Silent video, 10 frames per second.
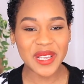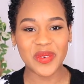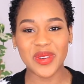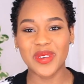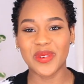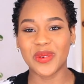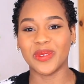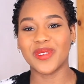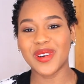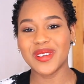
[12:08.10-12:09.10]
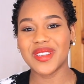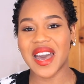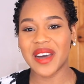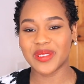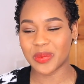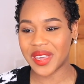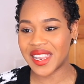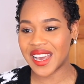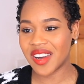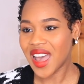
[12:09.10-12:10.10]
we've gotten to outerwear
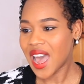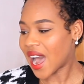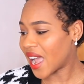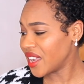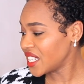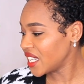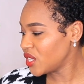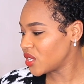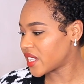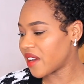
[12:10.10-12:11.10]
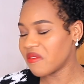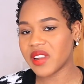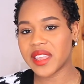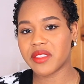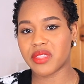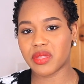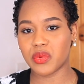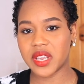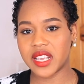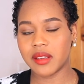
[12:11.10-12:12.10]
now. I actually just have like
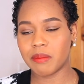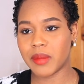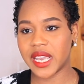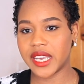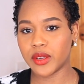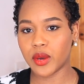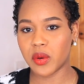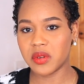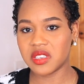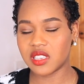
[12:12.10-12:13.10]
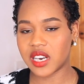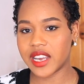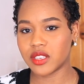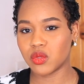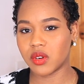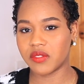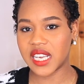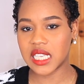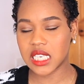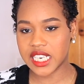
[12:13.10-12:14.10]
3 main coats that I sort of
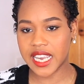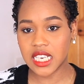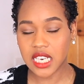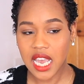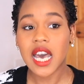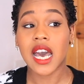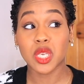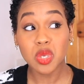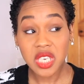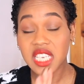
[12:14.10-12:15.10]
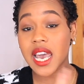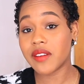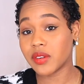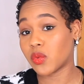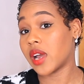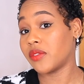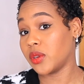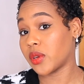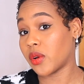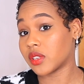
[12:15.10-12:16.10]
interchange. I do actually have quite a few
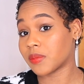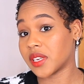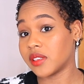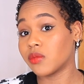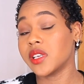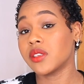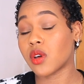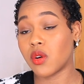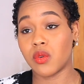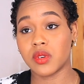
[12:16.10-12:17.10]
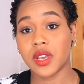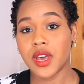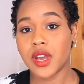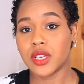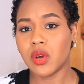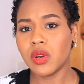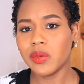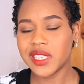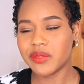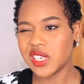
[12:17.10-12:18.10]
coats, because when it's cold, the only
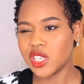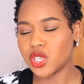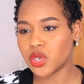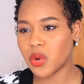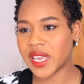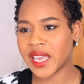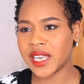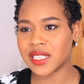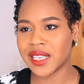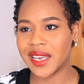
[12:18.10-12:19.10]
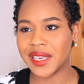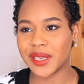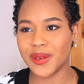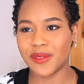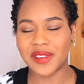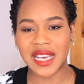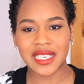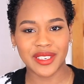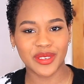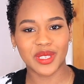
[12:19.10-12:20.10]
way to really showcase like your
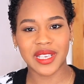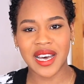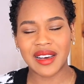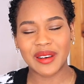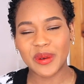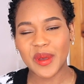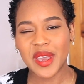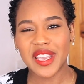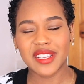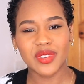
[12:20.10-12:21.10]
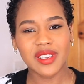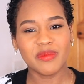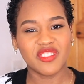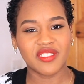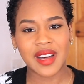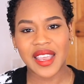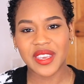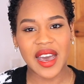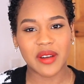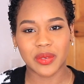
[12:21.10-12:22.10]
fashion, your style, is really via
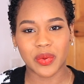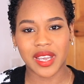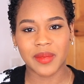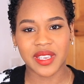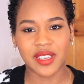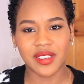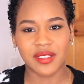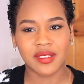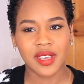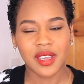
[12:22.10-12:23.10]
your outerwear, because